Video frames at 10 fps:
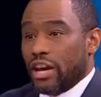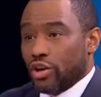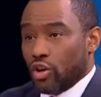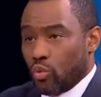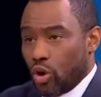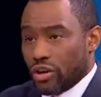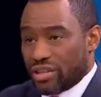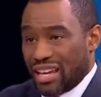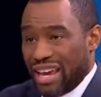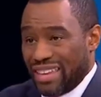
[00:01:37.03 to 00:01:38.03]
hear your words
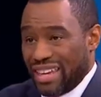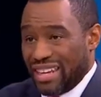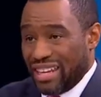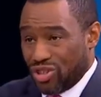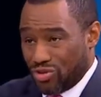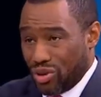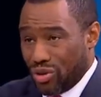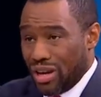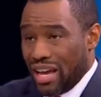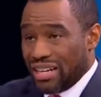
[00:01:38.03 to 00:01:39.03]
saying that
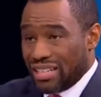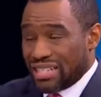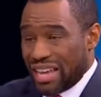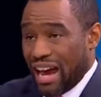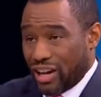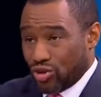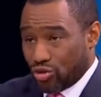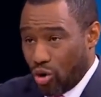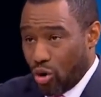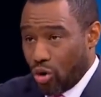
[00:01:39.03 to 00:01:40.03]
Israel does not
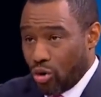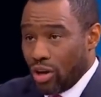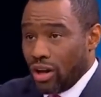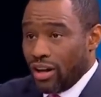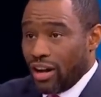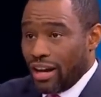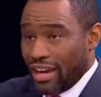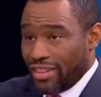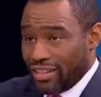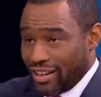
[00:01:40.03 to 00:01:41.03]
control,
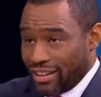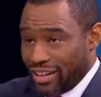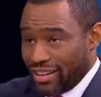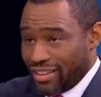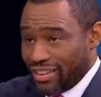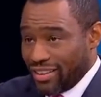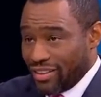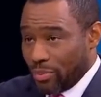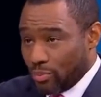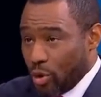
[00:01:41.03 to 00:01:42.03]
again, the, the, the,
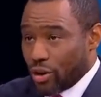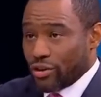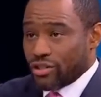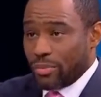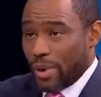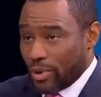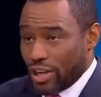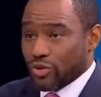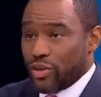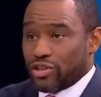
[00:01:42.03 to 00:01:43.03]
the borders, the
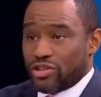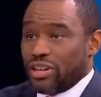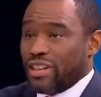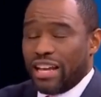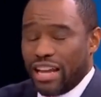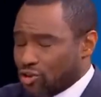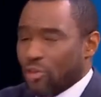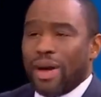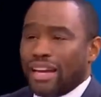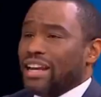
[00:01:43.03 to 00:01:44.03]
population registry, the
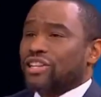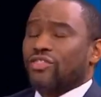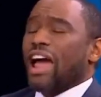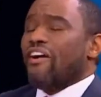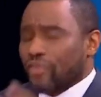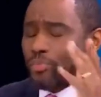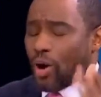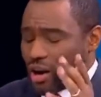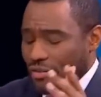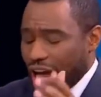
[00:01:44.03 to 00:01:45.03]
electromagnetic sphere, every
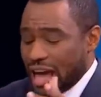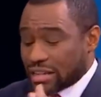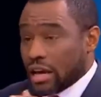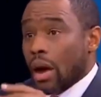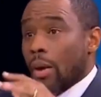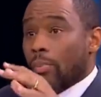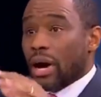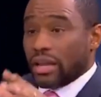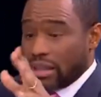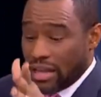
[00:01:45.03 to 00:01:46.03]
part of Gaza.
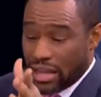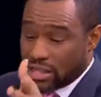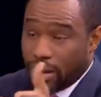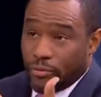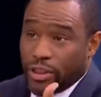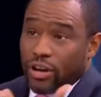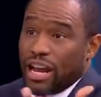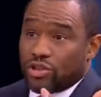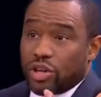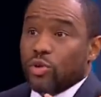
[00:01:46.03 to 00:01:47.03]
But that, that's up for the
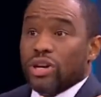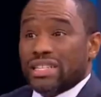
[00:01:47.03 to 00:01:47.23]
international community to